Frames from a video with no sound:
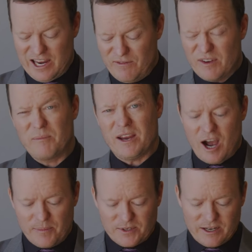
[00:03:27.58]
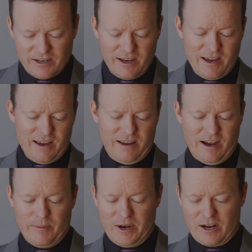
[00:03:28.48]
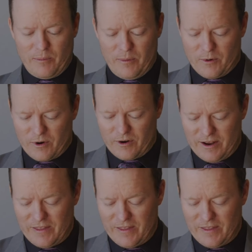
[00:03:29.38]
even Miopta, and a couple more,